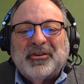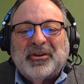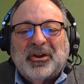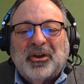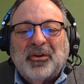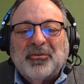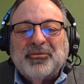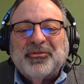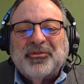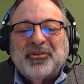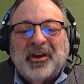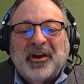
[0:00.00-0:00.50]

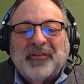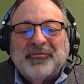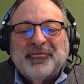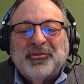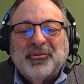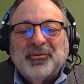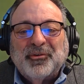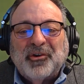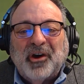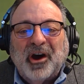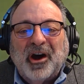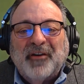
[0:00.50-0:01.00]
close enough
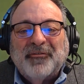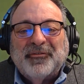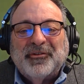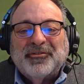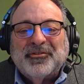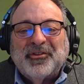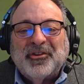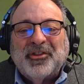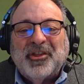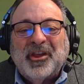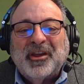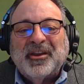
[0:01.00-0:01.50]
to an
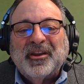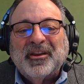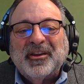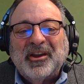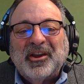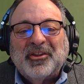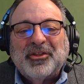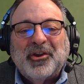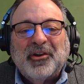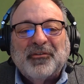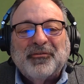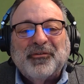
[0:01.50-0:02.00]
office that they can
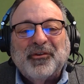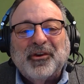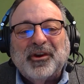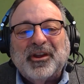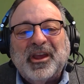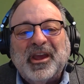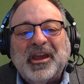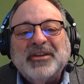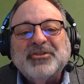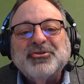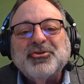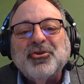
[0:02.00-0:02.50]
get there for
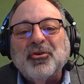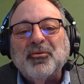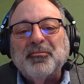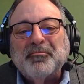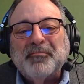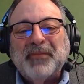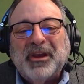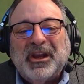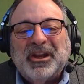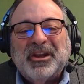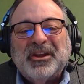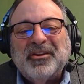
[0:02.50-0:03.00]
occasional
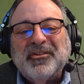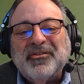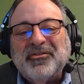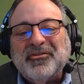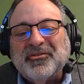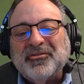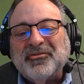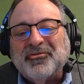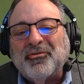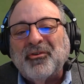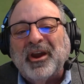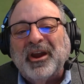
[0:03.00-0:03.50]

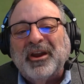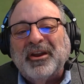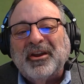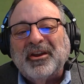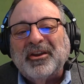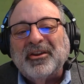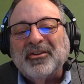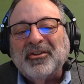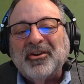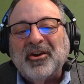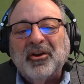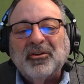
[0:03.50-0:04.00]
meetings,
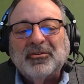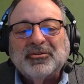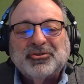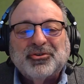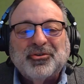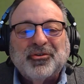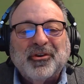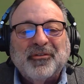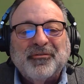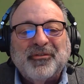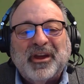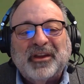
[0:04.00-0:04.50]
training, and
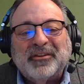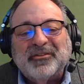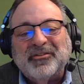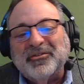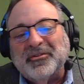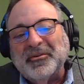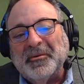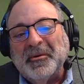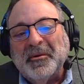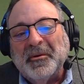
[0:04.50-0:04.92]
culture events.